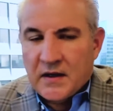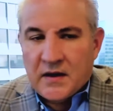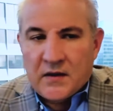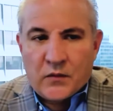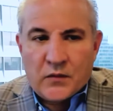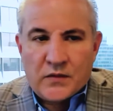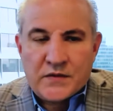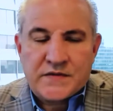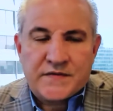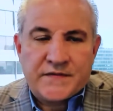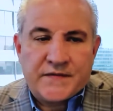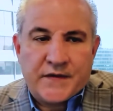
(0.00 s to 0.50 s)

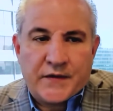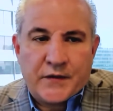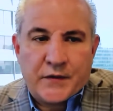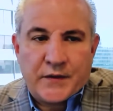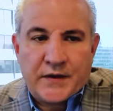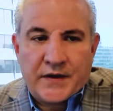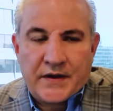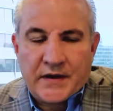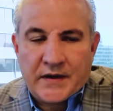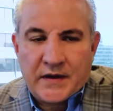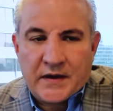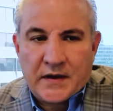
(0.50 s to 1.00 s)
was
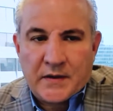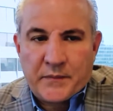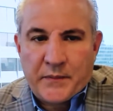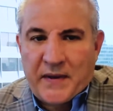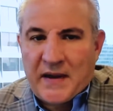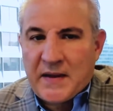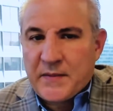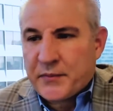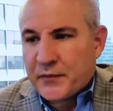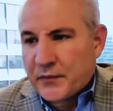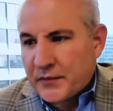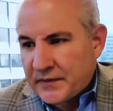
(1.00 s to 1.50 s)
very
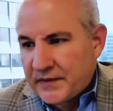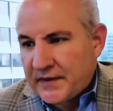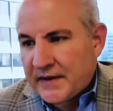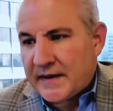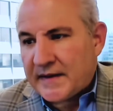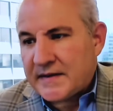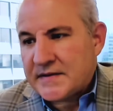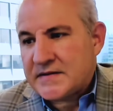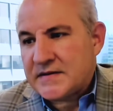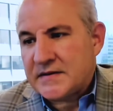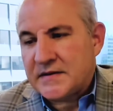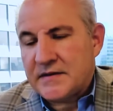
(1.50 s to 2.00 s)
paper
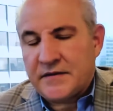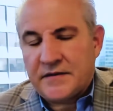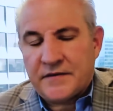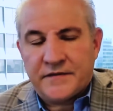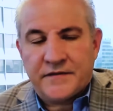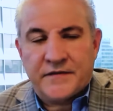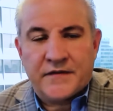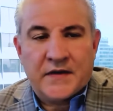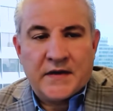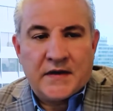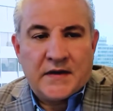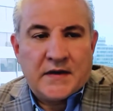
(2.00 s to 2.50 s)
intensive